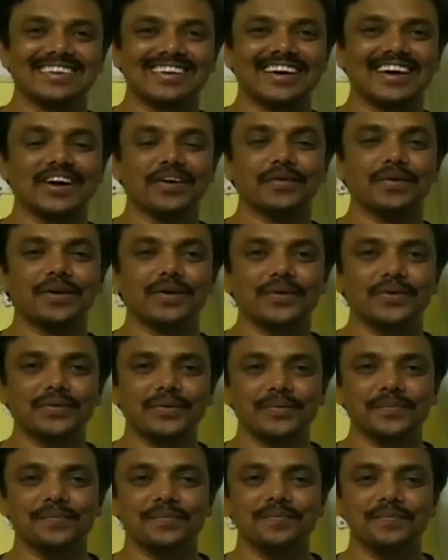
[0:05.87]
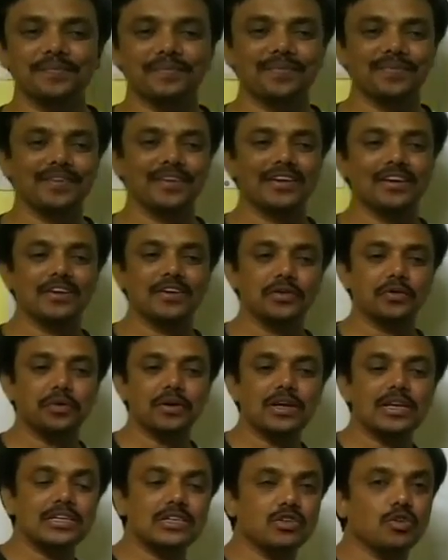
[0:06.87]
how are you?
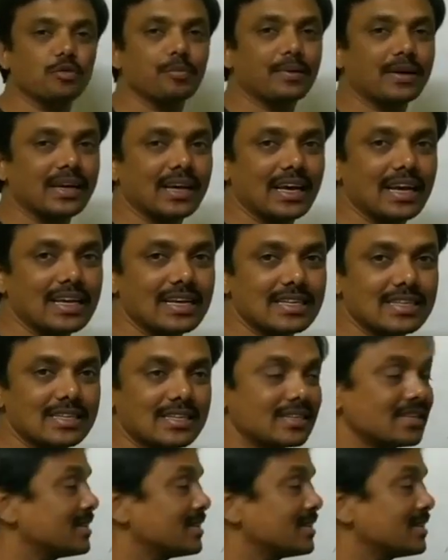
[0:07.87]
Today's topic is